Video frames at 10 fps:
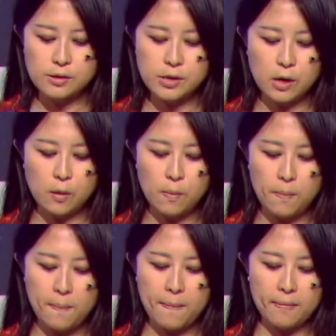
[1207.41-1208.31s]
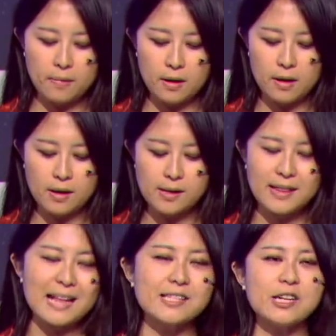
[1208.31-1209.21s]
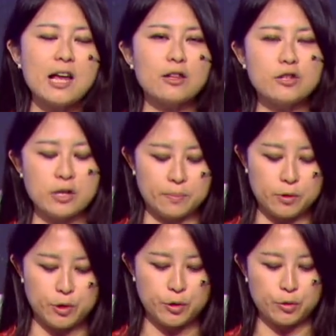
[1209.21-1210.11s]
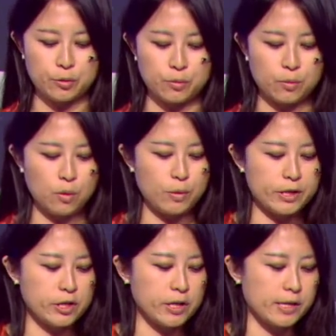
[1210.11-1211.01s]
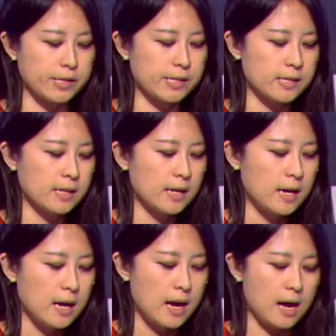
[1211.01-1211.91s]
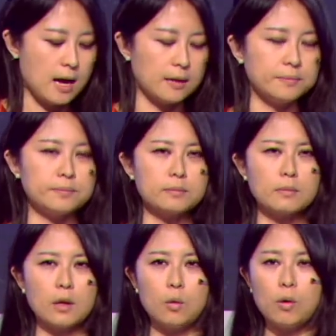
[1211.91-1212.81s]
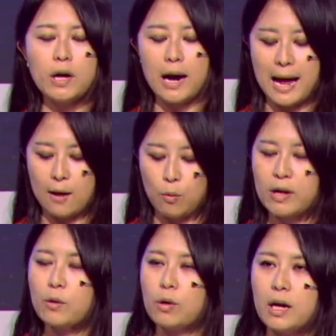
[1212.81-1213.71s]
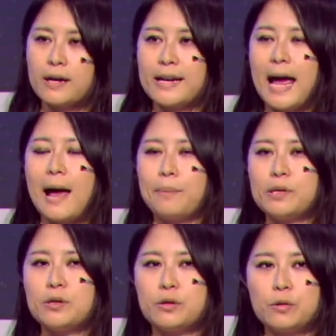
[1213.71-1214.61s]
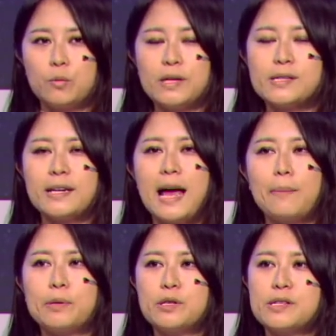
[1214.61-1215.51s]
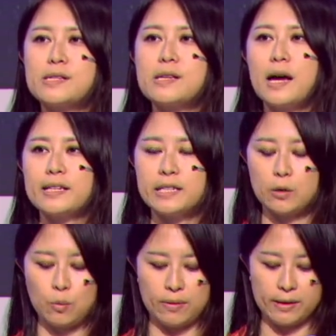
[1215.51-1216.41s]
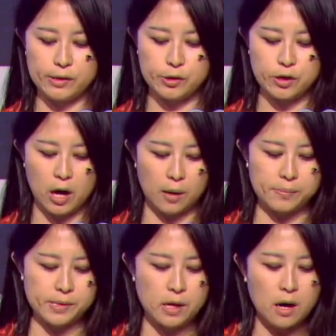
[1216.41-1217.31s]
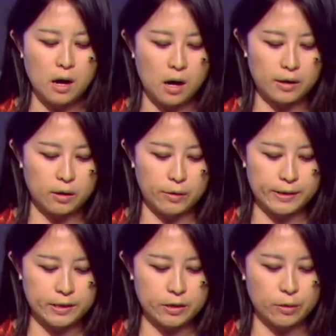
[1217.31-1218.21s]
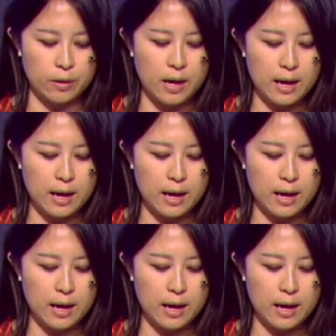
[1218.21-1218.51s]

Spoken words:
So that's challenge number 2, which is what is going to happen to society when these jobs are going to